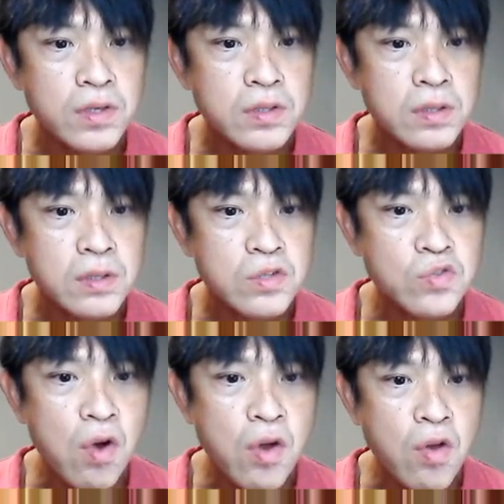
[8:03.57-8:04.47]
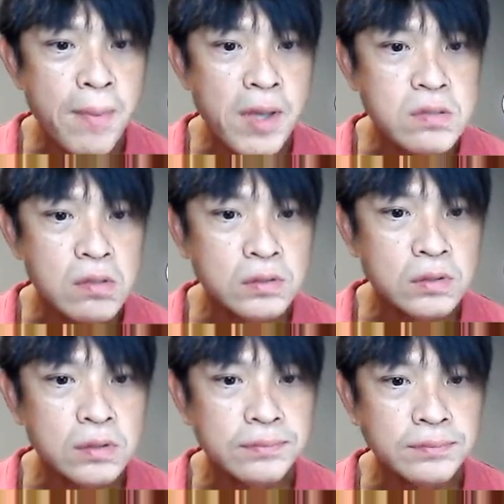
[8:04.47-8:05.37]
Fasting destroy your
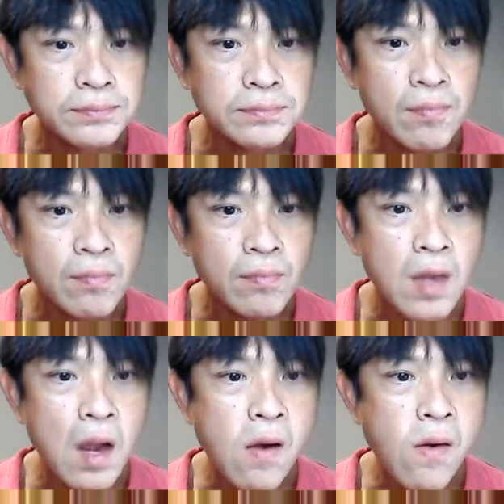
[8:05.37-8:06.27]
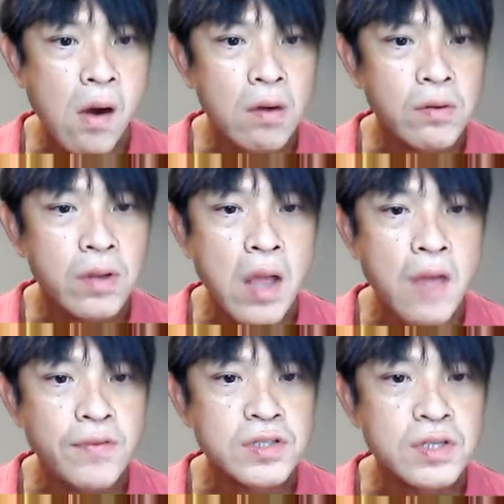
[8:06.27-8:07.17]
muscles. Okay,
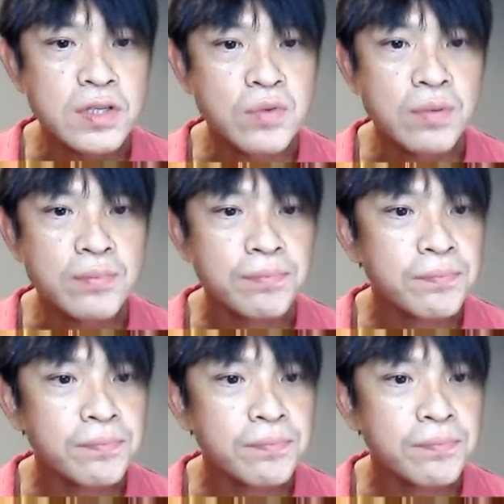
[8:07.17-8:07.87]
I haven't seen this one.